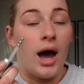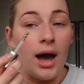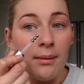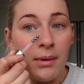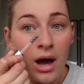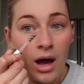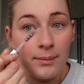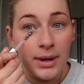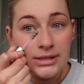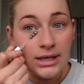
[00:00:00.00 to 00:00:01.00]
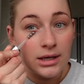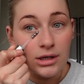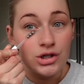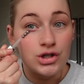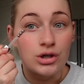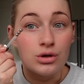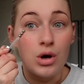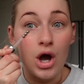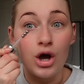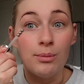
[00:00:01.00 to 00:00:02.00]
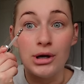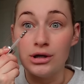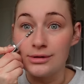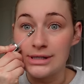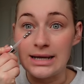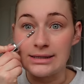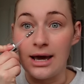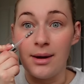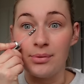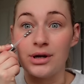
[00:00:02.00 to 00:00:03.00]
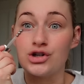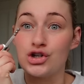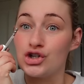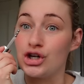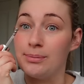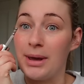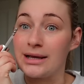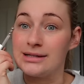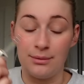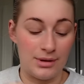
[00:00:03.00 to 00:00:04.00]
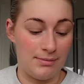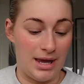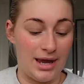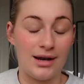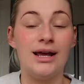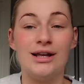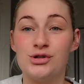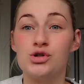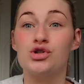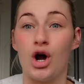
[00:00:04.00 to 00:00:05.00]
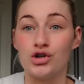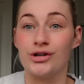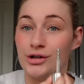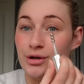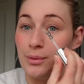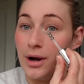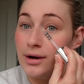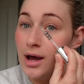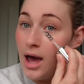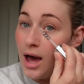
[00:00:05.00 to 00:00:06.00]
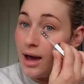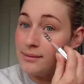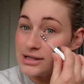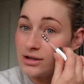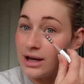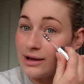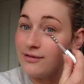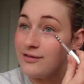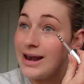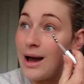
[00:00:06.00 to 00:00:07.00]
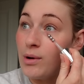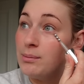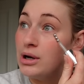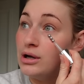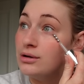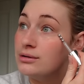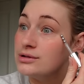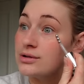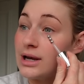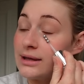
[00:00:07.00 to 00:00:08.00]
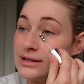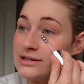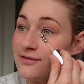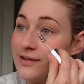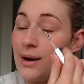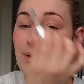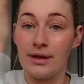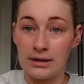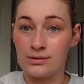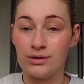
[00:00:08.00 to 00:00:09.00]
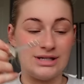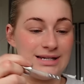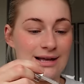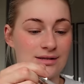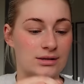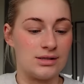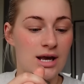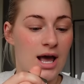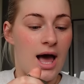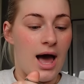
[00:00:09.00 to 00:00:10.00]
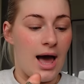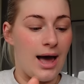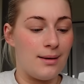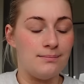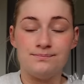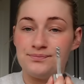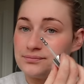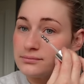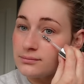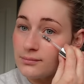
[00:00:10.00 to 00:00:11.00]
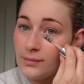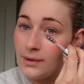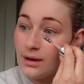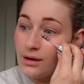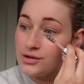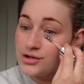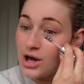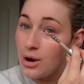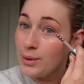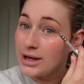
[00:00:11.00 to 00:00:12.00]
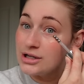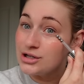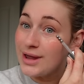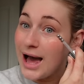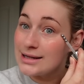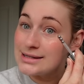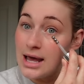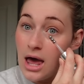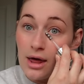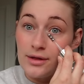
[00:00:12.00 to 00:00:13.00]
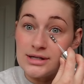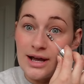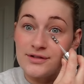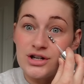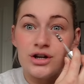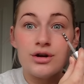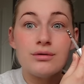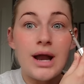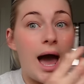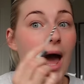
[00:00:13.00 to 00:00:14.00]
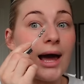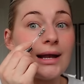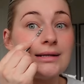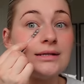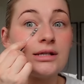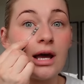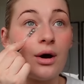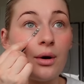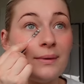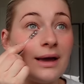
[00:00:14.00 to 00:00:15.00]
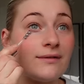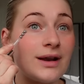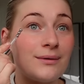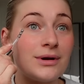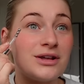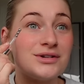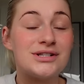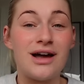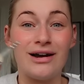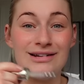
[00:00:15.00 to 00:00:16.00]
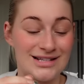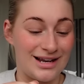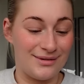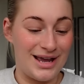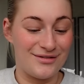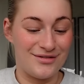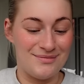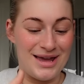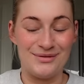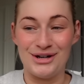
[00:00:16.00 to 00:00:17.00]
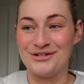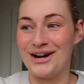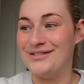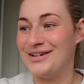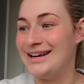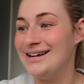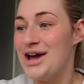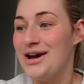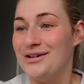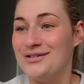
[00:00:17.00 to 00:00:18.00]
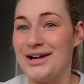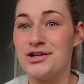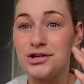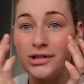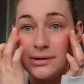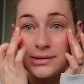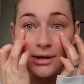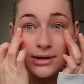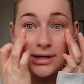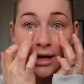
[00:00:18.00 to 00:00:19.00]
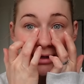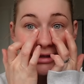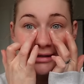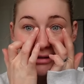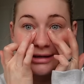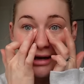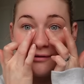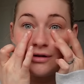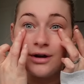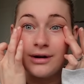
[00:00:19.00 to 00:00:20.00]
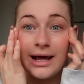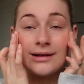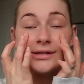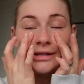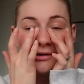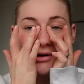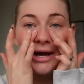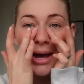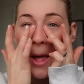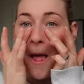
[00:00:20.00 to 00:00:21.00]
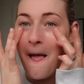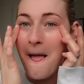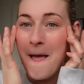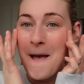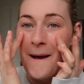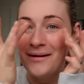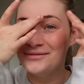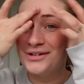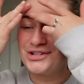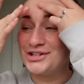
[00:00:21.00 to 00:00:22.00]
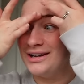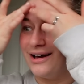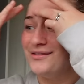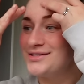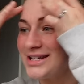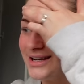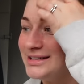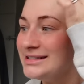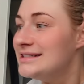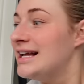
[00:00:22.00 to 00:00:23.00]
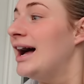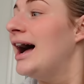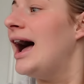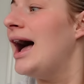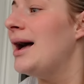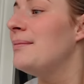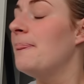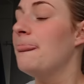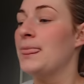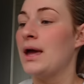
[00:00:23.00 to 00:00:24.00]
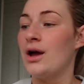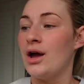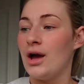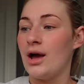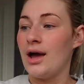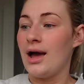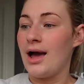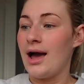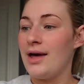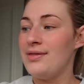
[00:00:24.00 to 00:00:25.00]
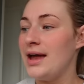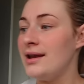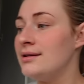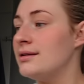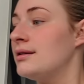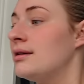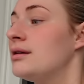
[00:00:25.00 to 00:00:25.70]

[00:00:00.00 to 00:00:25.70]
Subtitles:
I'm basically gonna do her balloon setup, which she picked it with me and it is such a cute one. It's got like flower balloons or like these flower things, all these tassels. So we're gonna do that this afternoon and we have like one of those signs like we have for Mabel arriving, which she was so excited because it's gonna have her and Elsa on it, which she loves. And then